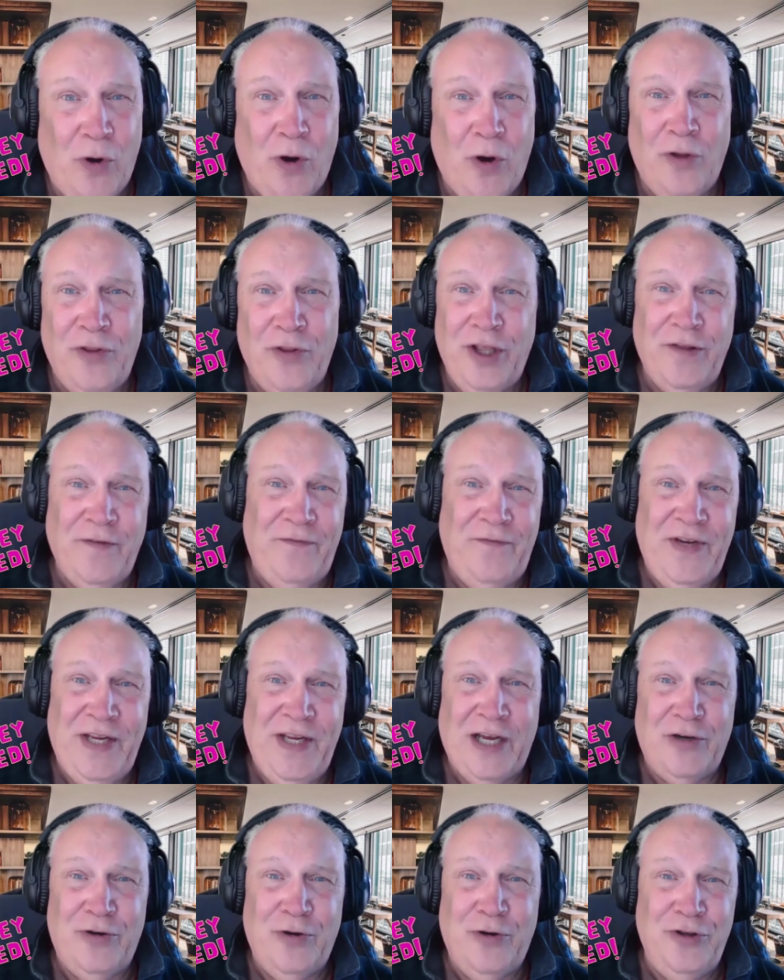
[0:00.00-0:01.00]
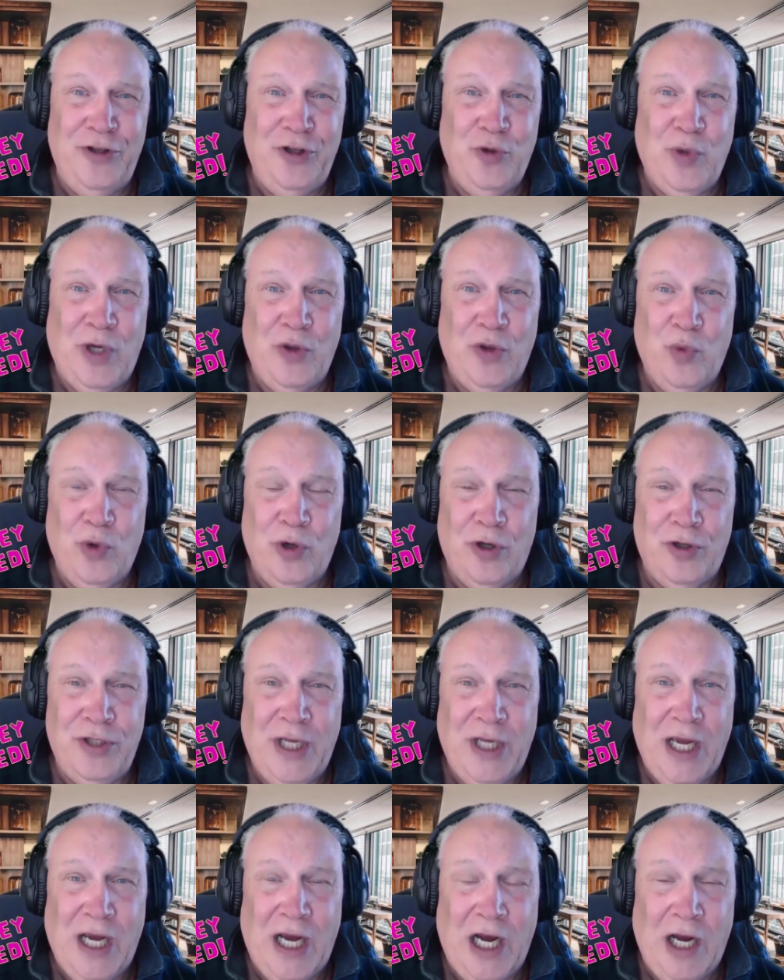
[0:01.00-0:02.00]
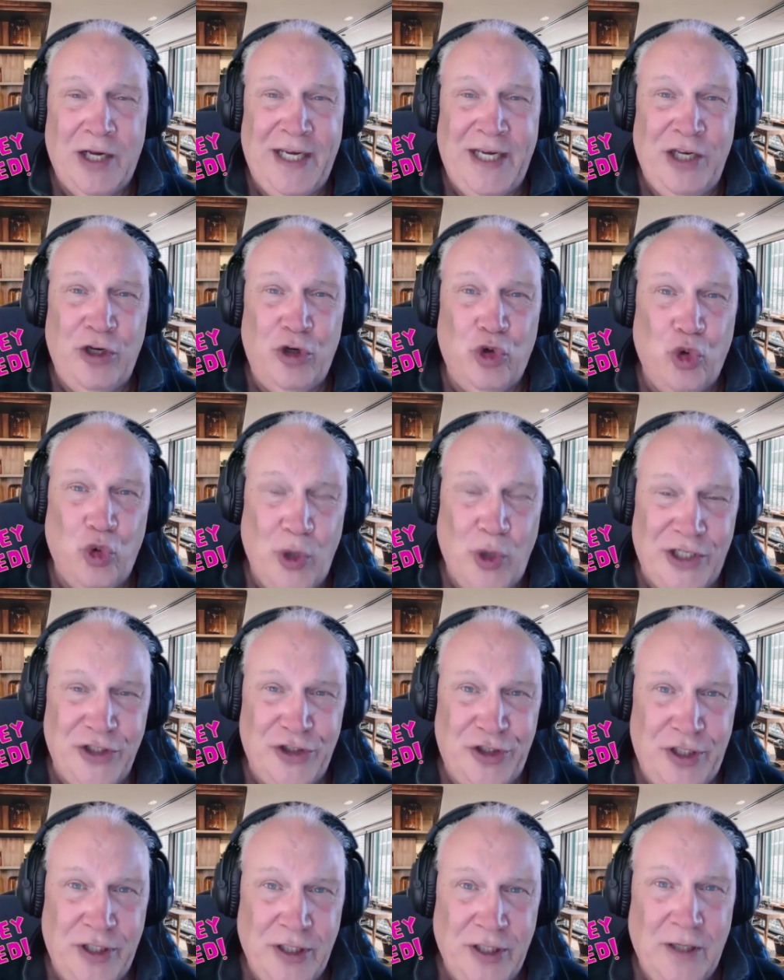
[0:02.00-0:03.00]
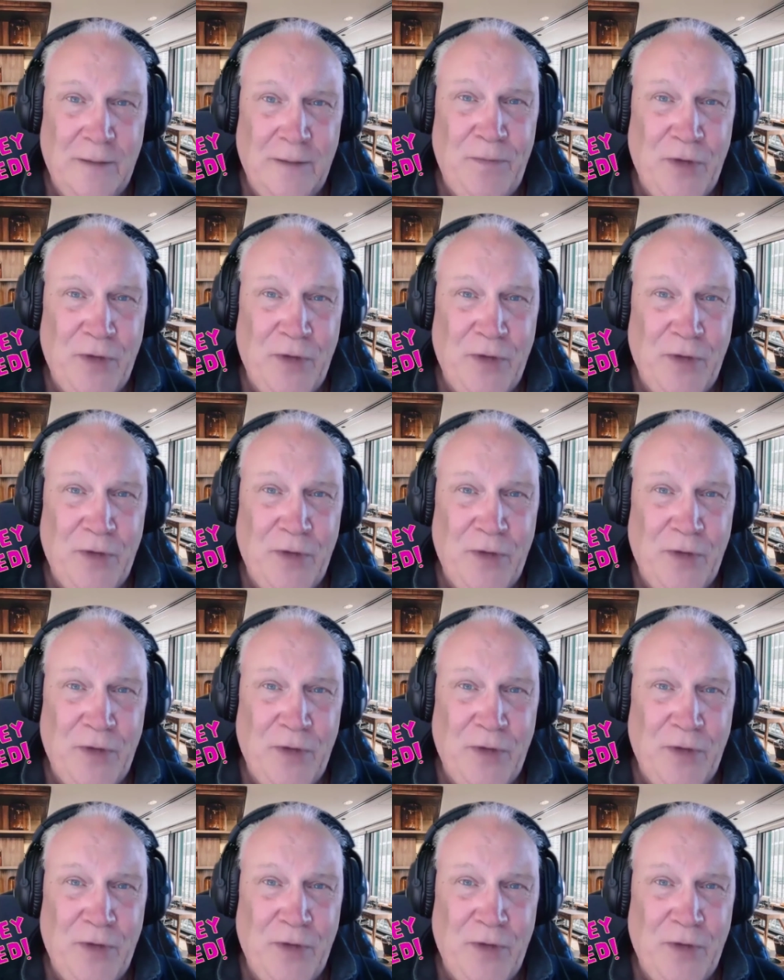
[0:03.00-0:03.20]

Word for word: All the other fiat currencies around the world are getting crushed